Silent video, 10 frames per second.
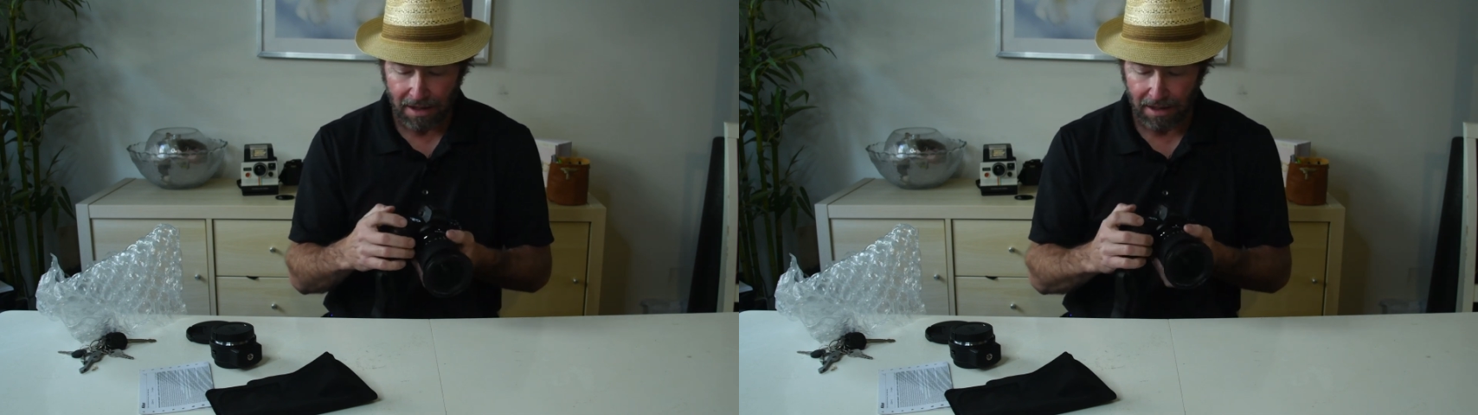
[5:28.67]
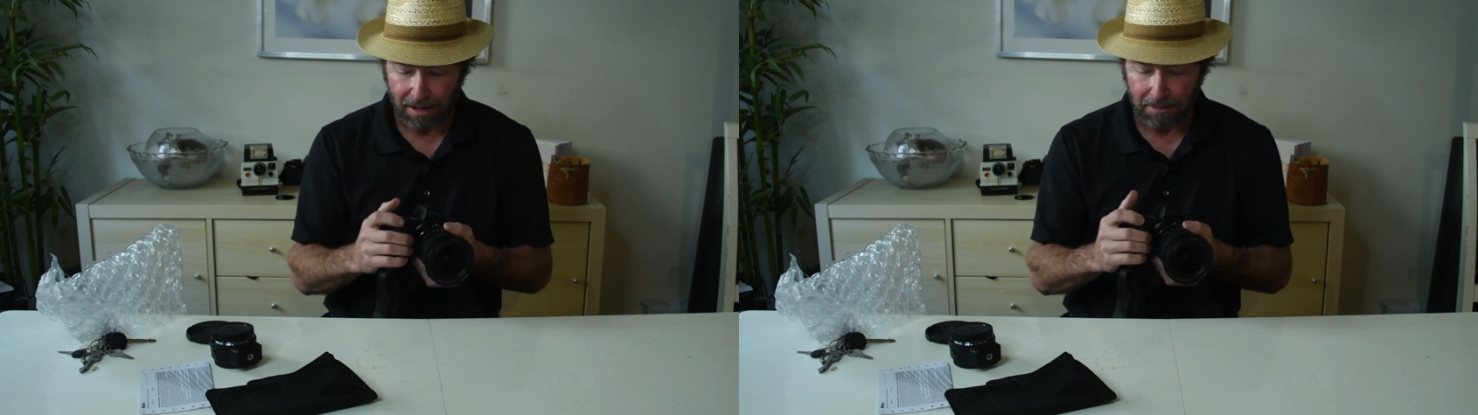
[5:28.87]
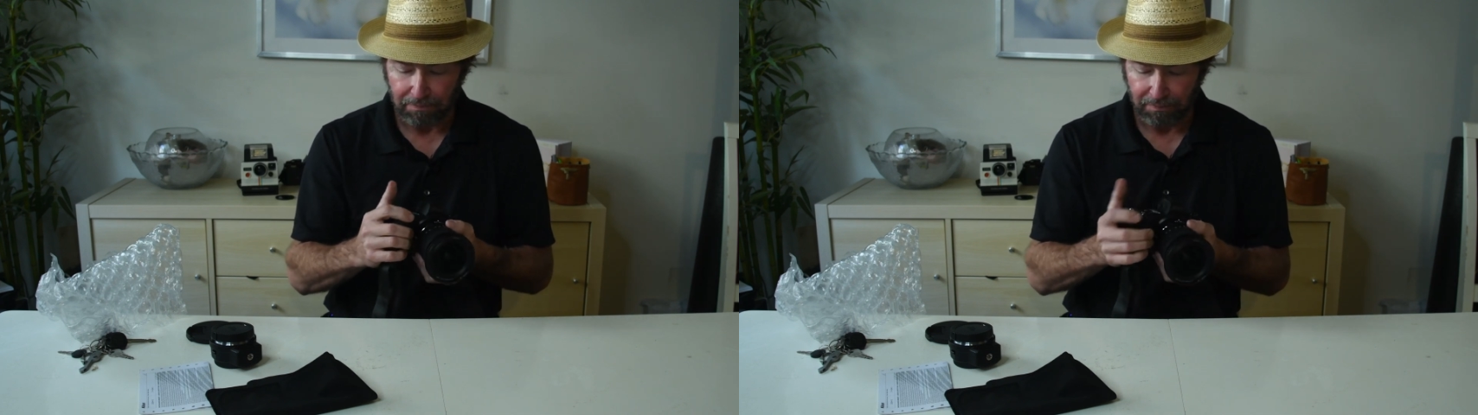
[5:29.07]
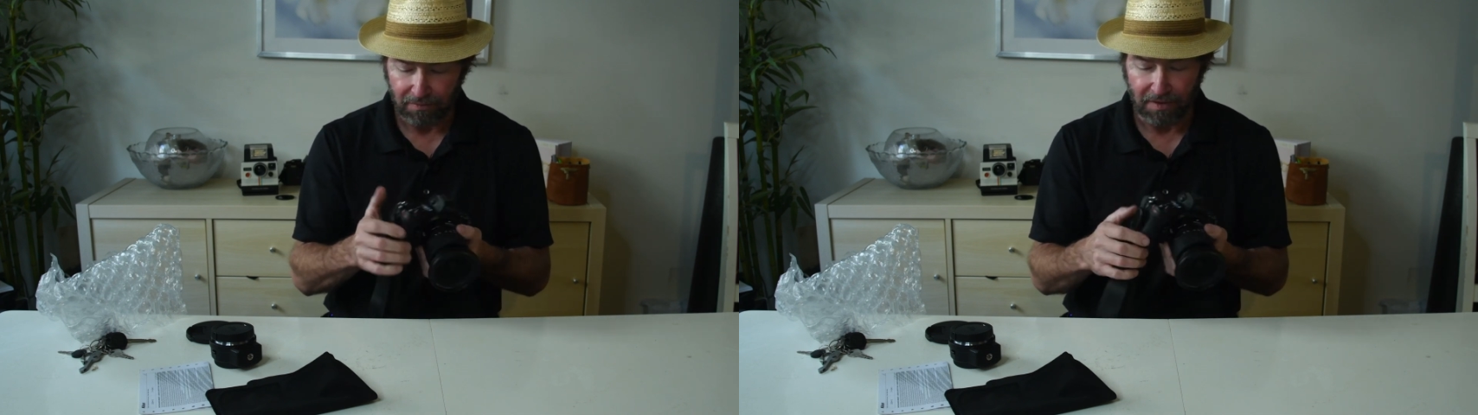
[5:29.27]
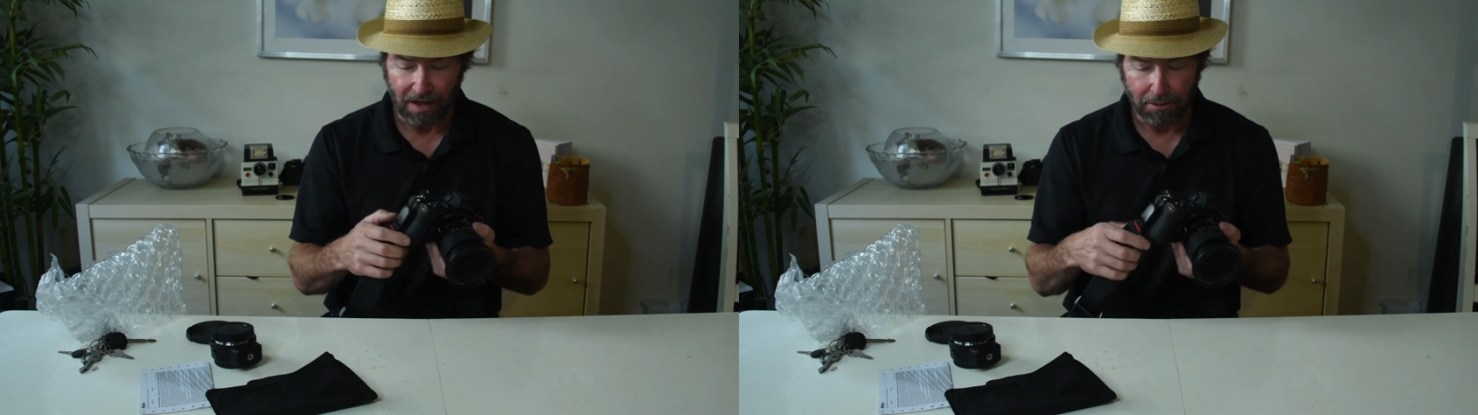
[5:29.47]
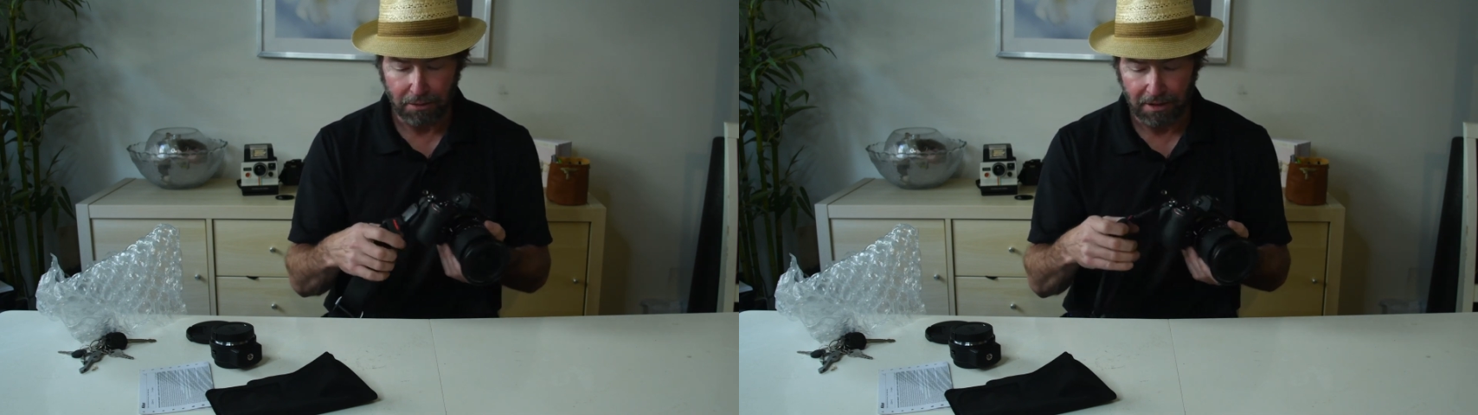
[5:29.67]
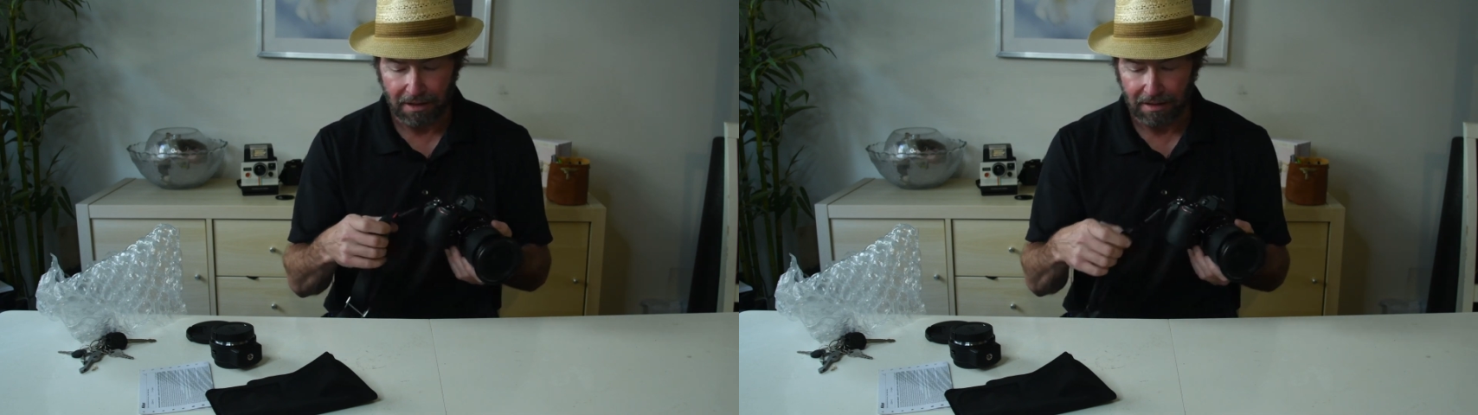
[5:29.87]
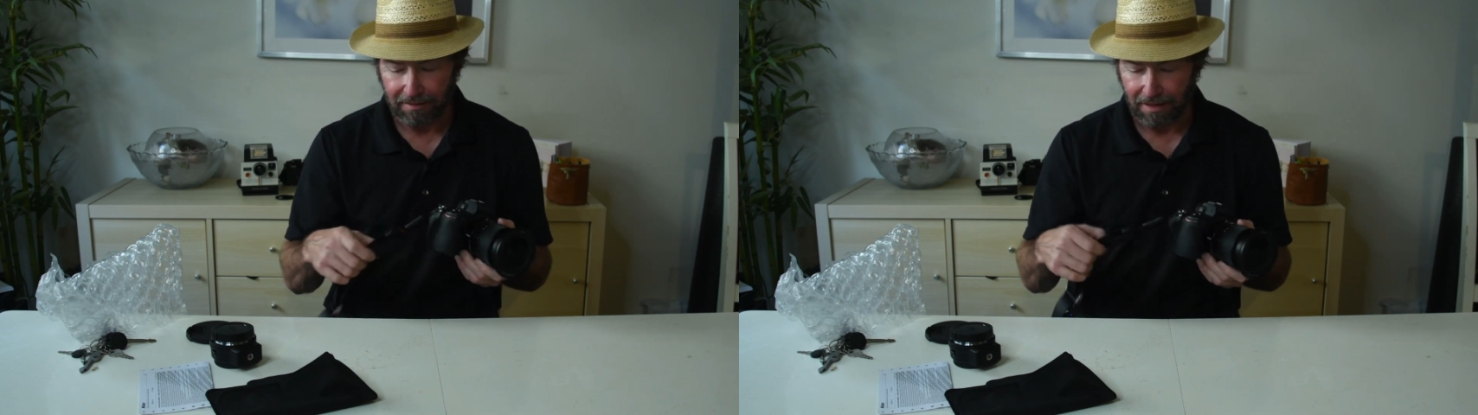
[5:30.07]
The other
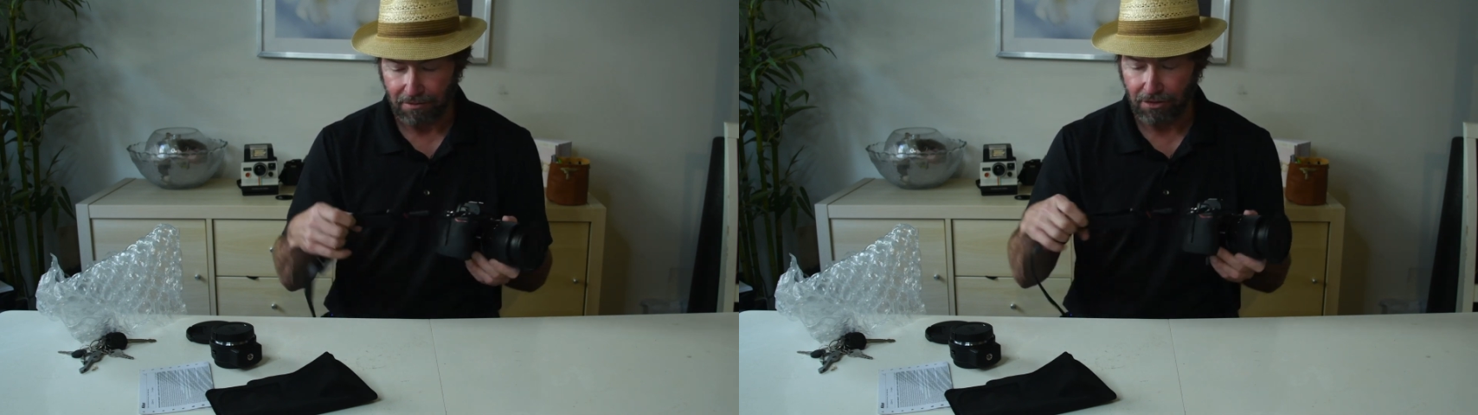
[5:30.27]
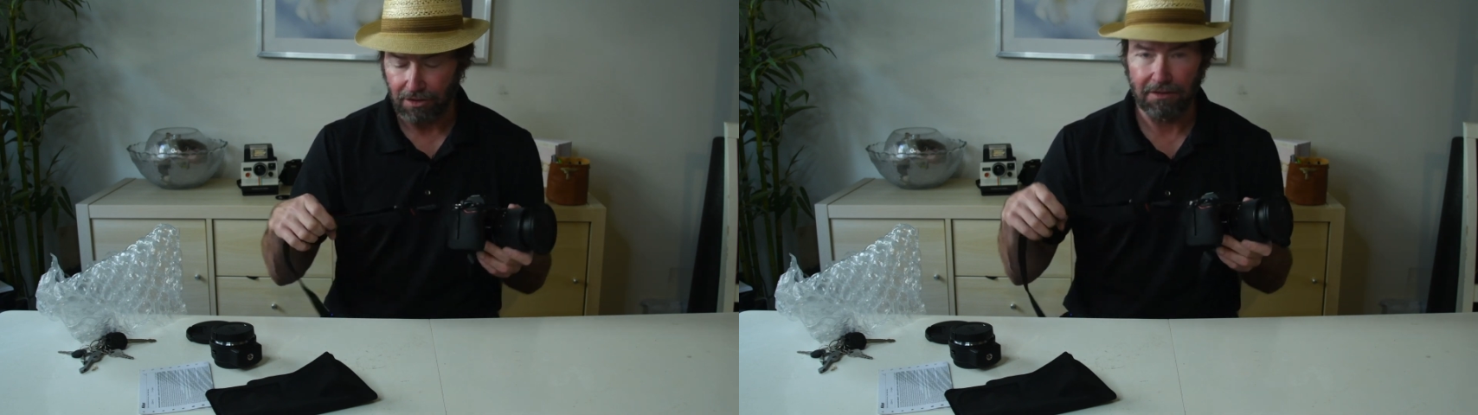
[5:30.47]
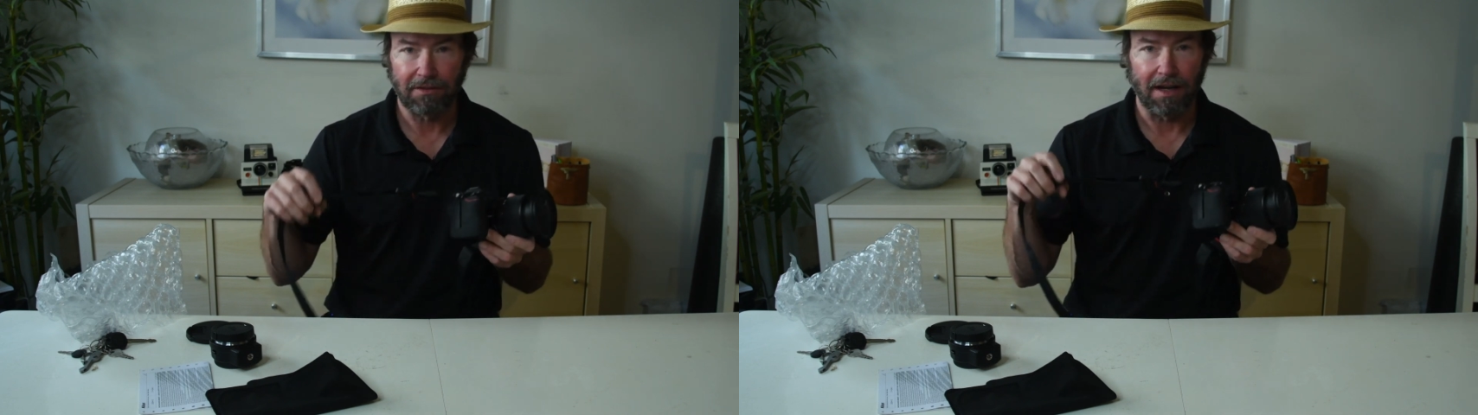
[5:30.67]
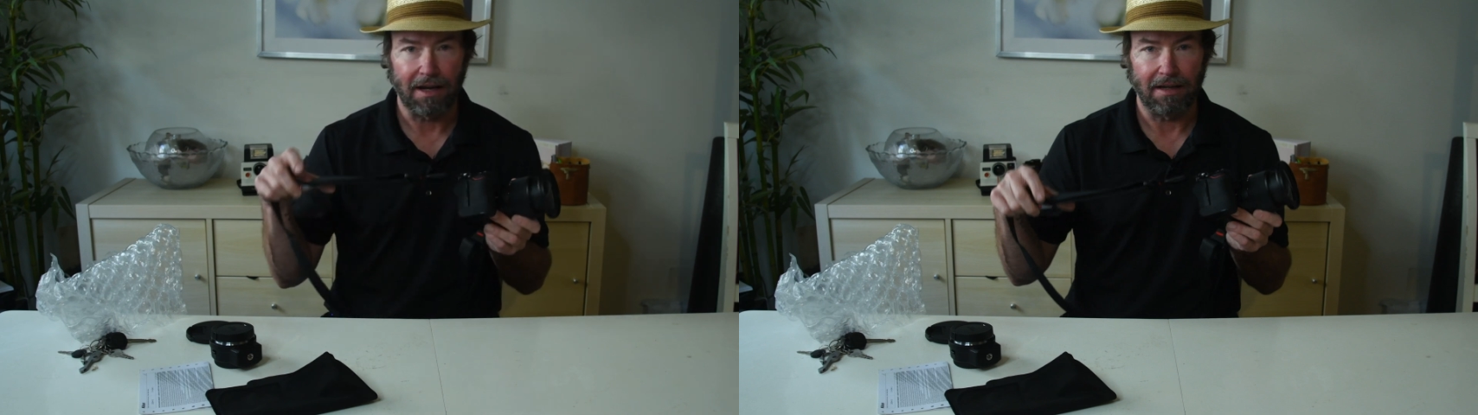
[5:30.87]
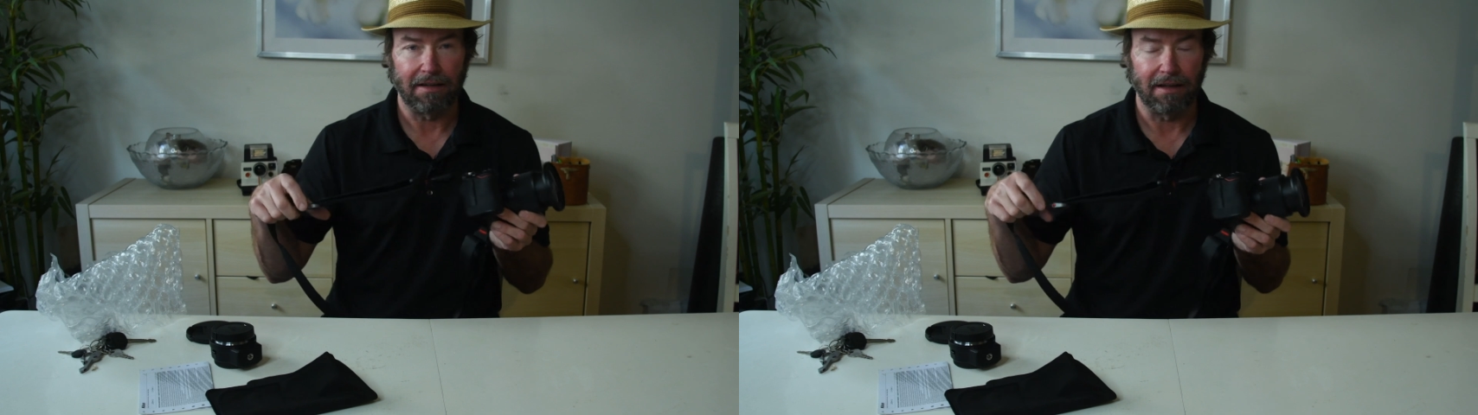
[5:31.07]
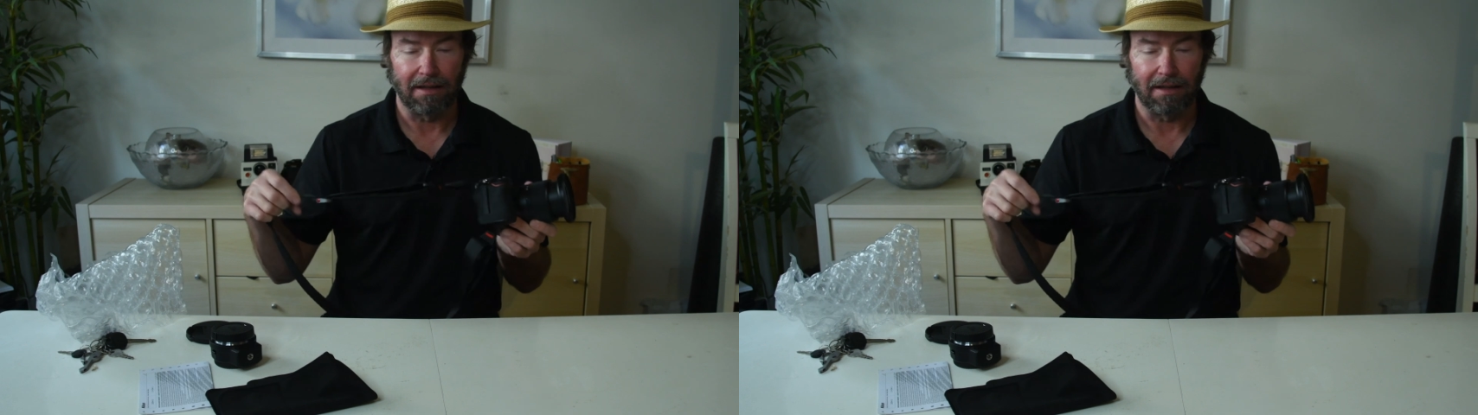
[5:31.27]
thing is I just got